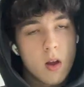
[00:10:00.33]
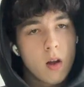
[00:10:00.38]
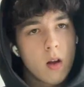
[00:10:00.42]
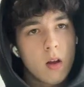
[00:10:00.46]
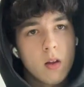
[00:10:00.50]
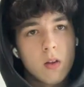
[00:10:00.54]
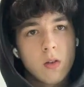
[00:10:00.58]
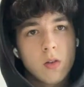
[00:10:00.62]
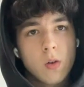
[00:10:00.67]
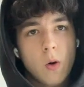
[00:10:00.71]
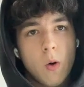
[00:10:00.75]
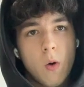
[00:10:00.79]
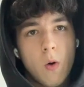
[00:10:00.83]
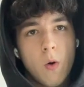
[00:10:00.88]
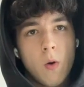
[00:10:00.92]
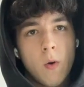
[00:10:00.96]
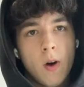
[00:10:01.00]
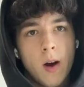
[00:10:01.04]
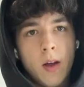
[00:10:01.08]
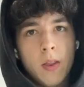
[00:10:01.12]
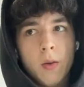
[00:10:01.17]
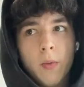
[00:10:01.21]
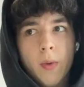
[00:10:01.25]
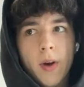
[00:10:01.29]
So
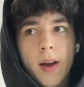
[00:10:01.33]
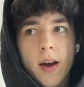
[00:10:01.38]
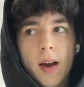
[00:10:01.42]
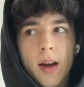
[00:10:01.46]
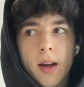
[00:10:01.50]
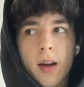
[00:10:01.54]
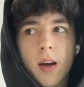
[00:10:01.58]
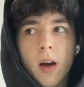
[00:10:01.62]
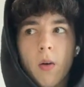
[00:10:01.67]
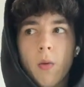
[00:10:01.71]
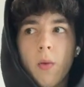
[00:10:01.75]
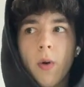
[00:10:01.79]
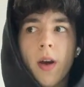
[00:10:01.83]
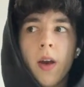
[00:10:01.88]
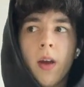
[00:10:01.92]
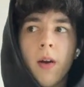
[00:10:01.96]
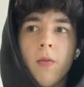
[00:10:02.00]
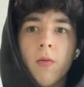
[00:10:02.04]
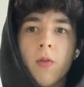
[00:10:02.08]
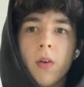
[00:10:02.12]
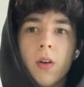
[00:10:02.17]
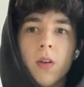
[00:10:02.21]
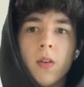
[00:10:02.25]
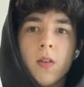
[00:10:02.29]
the way I cut weight
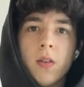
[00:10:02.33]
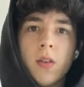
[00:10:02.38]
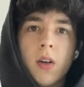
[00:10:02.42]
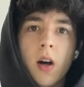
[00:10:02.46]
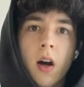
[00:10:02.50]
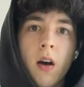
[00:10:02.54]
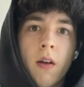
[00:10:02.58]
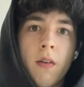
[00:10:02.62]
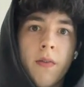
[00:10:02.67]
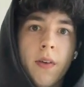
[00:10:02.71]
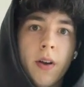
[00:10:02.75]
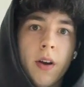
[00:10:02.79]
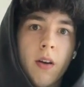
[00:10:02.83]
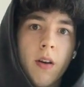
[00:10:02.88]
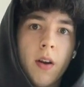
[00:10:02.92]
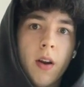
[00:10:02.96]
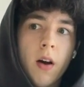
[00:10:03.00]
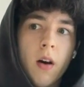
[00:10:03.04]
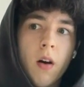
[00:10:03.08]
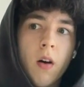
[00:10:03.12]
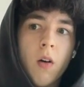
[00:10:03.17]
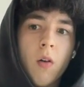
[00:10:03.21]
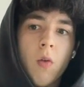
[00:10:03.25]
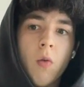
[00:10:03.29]
was I figured
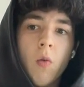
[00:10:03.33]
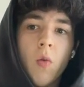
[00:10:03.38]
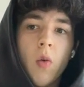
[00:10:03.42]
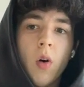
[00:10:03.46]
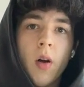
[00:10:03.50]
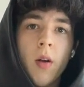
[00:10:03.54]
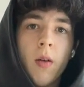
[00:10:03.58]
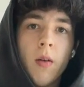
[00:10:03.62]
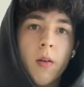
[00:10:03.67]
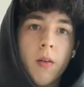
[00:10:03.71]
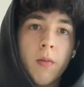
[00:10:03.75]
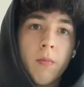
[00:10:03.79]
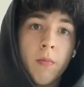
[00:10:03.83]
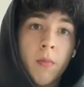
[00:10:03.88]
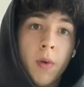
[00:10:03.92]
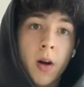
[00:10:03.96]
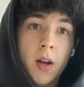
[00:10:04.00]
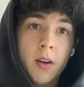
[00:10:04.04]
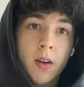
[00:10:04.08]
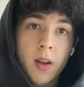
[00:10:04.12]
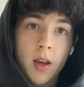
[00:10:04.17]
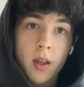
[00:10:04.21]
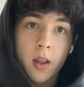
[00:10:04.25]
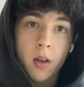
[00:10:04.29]
out what my
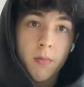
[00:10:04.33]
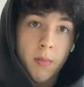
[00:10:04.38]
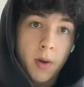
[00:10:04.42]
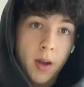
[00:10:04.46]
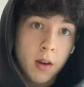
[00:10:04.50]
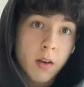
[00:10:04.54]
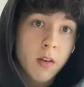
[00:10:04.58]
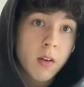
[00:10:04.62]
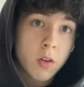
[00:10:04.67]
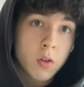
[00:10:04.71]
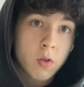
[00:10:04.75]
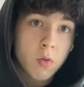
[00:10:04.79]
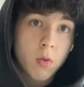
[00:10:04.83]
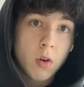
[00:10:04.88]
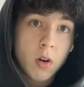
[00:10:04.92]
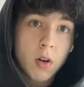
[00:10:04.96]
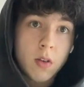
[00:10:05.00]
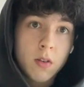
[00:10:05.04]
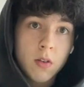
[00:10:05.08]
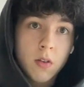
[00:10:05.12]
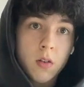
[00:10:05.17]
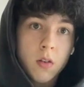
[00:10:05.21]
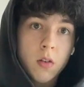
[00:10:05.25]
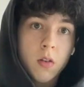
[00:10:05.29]
daily maintenance
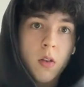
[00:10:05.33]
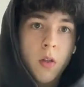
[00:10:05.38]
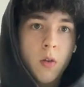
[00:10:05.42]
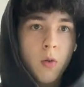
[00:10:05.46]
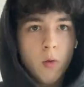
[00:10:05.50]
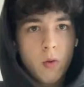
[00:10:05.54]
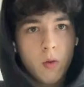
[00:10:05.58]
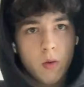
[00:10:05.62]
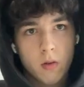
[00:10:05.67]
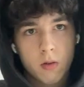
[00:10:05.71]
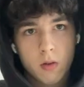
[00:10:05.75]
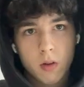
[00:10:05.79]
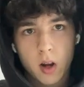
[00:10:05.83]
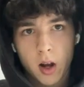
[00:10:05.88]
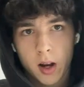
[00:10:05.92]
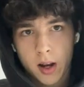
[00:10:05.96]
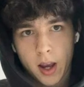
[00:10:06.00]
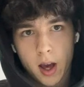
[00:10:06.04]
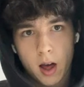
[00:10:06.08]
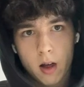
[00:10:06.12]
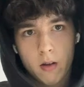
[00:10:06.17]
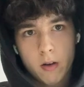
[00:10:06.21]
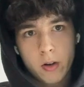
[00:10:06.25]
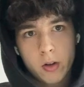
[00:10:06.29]
was through a
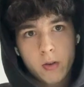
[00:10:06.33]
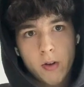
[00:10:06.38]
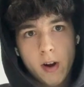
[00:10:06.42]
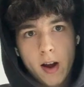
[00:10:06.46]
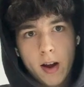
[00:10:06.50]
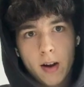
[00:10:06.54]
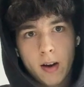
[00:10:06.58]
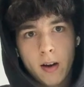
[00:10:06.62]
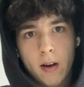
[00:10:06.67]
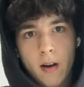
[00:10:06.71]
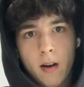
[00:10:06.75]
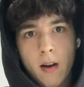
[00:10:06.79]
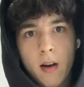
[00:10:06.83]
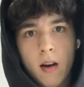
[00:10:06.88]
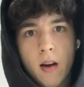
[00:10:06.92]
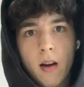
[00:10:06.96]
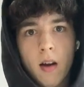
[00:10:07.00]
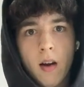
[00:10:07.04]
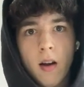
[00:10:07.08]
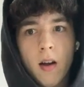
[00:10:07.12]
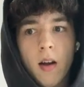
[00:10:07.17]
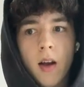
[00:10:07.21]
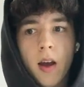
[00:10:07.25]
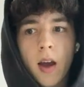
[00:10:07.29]
calorie tracker,
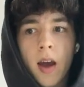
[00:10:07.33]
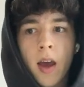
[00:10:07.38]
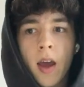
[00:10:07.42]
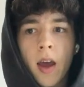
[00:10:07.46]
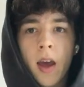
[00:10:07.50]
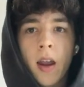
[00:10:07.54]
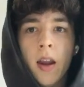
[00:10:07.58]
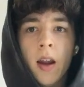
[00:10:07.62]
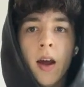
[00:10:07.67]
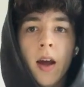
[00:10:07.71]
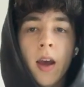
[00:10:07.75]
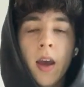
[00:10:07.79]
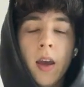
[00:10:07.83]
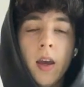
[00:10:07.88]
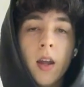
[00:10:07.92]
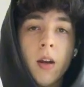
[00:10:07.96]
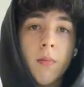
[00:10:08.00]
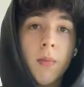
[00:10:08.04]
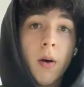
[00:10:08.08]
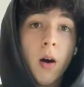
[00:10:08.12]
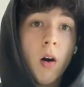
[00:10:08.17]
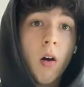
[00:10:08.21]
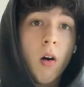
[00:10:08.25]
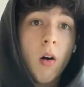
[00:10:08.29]
and I ate
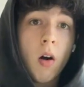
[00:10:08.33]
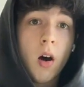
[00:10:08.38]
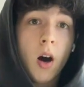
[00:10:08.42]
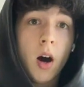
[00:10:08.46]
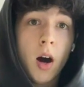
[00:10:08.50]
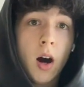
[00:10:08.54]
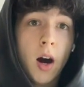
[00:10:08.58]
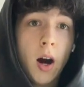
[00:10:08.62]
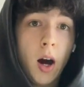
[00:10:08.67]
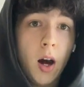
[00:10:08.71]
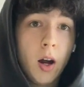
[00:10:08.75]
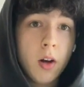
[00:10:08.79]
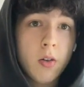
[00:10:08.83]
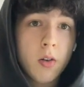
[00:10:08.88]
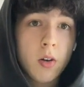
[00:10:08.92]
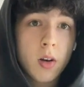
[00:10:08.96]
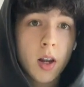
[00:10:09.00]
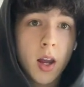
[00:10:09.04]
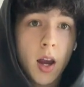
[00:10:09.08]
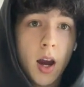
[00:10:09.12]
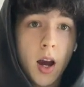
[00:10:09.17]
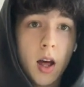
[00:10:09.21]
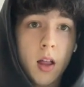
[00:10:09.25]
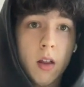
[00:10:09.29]
about 100
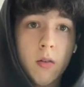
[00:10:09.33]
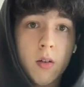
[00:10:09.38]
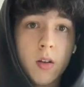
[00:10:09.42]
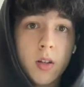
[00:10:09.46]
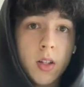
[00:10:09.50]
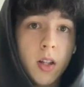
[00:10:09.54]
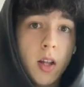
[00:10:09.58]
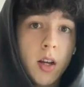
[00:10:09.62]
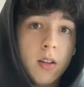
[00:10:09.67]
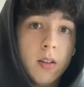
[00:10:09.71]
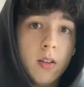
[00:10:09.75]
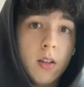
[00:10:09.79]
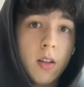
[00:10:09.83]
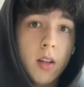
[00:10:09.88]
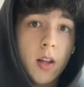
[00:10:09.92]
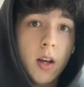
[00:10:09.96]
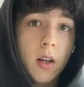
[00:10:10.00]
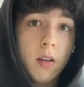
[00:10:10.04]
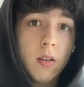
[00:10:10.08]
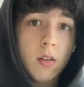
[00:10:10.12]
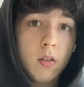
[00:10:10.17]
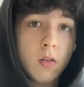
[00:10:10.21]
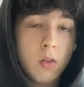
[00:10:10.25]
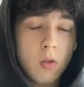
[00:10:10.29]
calories less than that
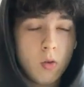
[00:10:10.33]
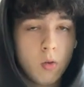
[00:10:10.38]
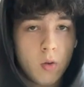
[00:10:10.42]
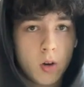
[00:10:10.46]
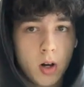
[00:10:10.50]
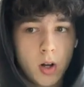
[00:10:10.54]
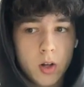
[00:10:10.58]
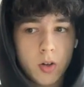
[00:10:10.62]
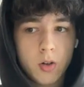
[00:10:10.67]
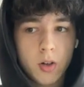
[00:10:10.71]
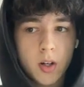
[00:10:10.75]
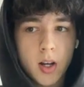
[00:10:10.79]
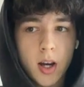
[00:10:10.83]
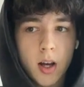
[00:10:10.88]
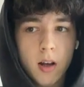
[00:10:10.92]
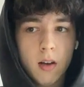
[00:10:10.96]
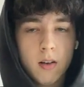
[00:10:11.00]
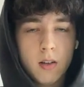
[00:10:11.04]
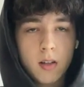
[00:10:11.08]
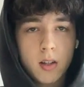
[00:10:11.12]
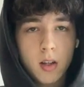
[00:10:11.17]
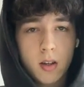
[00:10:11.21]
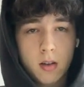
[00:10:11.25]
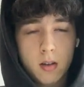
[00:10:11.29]
to 200
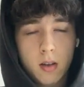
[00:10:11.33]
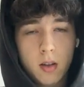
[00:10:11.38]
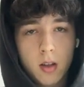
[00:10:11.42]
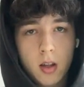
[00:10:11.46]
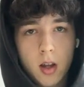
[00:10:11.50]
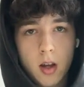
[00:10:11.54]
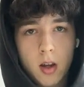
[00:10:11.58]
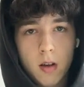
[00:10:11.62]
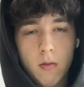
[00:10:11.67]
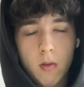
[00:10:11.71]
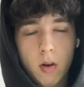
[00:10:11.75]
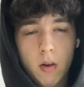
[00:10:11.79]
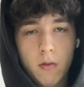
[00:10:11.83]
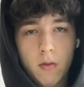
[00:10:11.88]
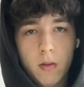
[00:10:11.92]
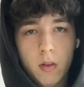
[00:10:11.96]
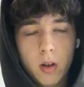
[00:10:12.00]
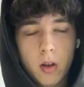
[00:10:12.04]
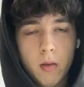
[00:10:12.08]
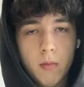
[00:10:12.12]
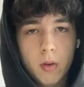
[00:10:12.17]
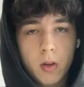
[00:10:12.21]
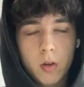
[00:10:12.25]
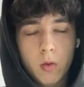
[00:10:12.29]
calories less than that, roughly
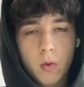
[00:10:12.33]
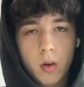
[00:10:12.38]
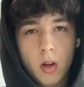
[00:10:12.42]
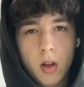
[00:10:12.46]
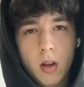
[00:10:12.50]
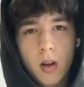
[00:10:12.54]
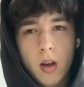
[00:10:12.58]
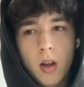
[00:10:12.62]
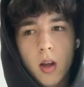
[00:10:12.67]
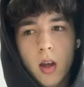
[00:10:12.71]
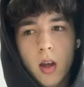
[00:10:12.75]
in between.